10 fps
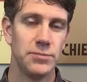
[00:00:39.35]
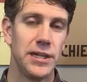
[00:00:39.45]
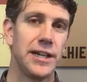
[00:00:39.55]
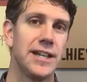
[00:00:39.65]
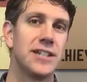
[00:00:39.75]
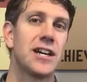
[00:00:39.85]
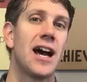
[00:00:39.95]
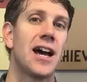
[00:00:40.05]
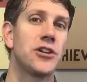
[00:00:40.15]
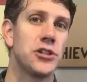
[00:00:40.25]
meaning it is
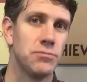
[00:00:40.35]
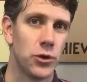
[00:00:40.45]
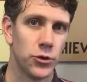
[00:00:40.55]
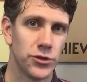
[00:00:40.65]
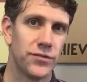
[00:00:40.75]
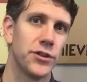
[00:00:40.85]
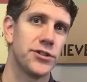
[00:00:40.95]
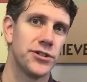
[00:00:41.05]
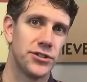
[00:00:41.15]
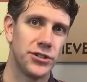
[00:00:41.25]
Hashimoto's
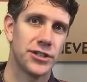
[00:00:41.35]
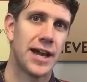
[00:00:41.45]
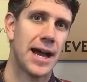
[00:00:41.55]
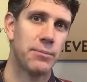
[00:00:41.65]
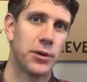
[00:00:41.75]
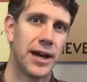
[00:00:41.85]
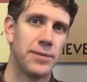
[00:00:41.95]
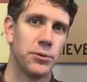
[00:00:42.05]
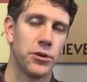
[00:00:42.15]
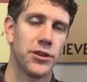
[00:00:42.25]
versus just
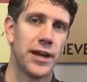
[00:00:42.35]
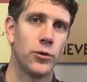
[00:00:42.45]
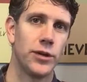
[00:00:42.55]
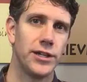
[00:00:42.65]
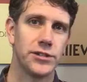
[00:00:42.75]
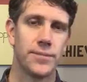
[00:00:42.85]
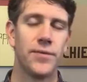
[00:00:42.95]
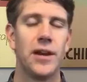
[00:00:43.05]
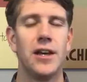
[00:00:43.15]
hypothyroidism.